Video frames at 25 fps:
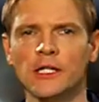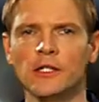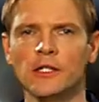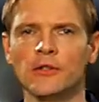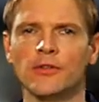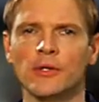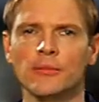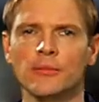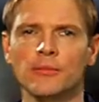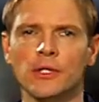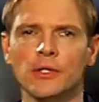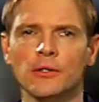
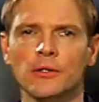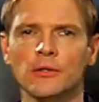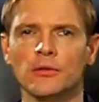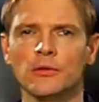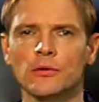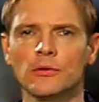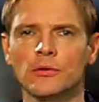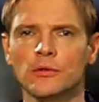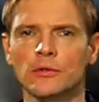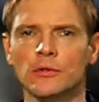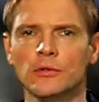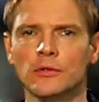and
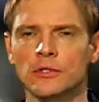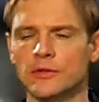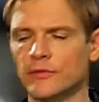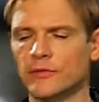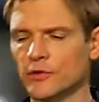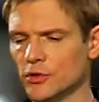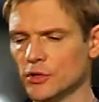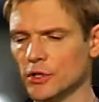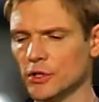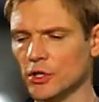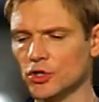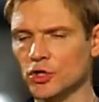establish the
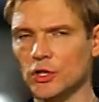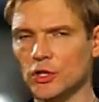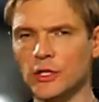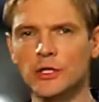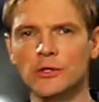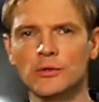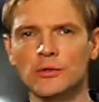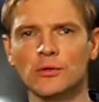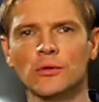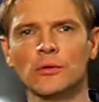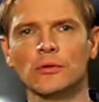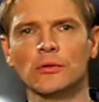connection
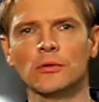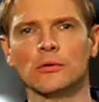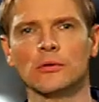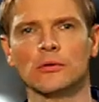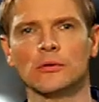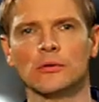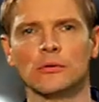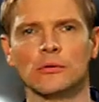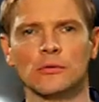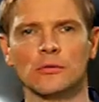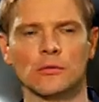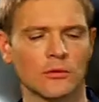between the
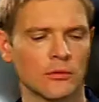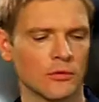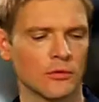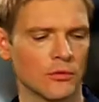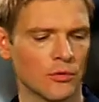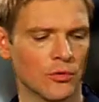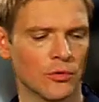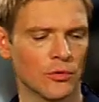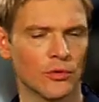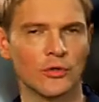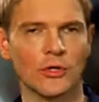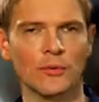locking
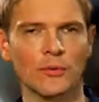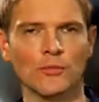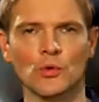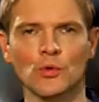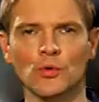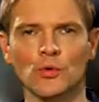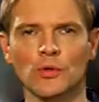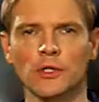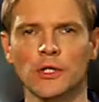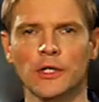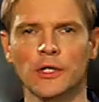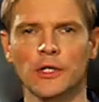device
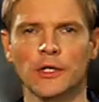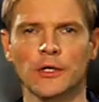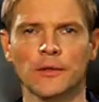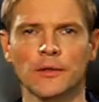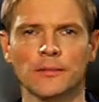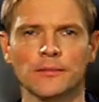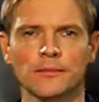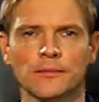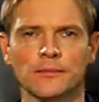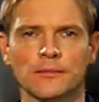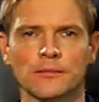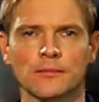and the
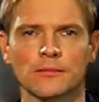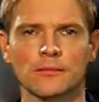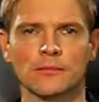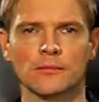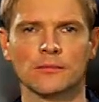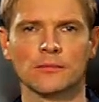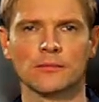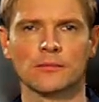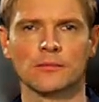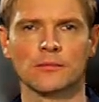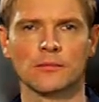router.